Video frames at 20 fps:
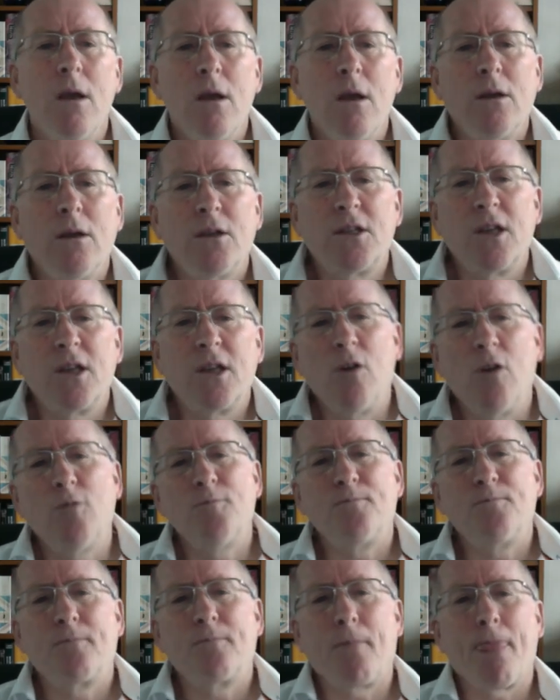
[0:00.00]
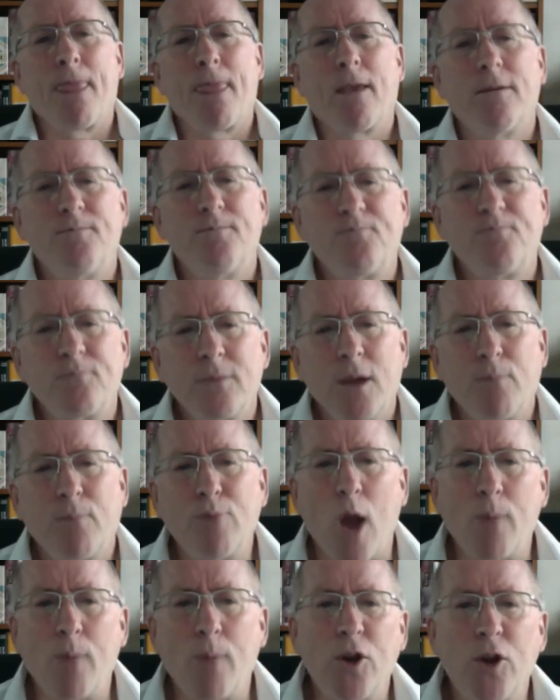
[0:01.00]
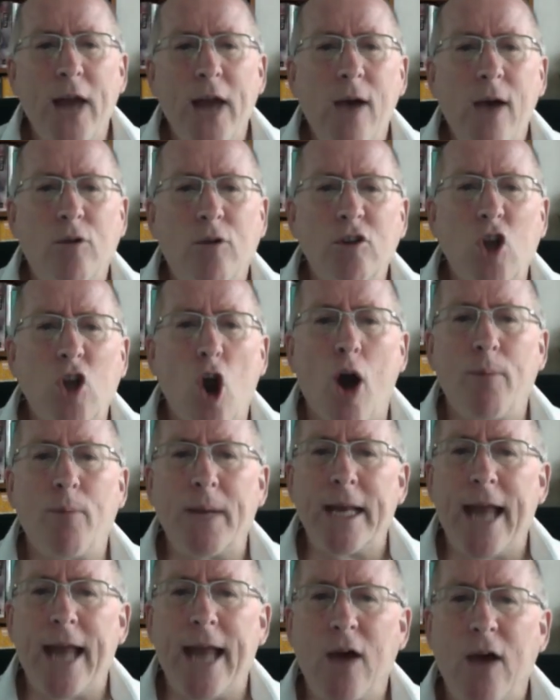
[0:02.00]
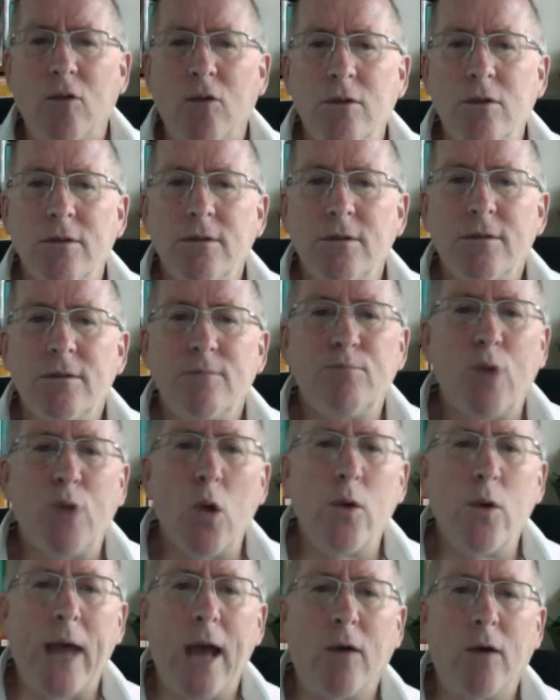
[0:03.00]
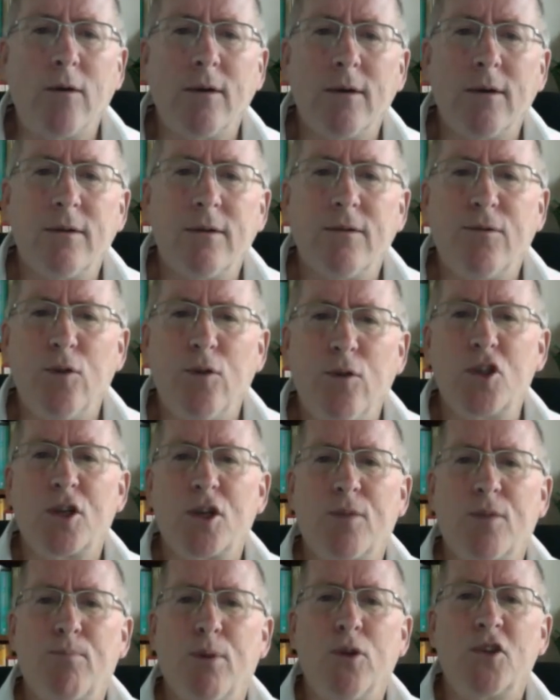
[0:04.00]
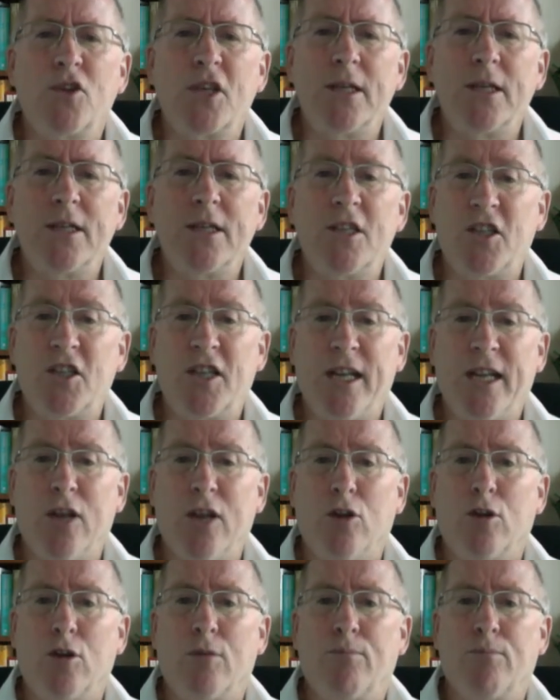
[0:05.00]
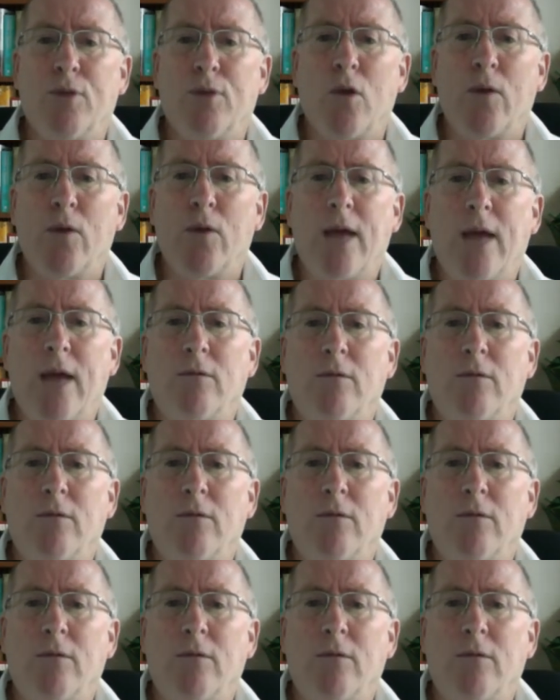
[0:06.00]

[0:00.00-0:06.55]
So, proper noun, common noun, pronoun, first person singular pronoun,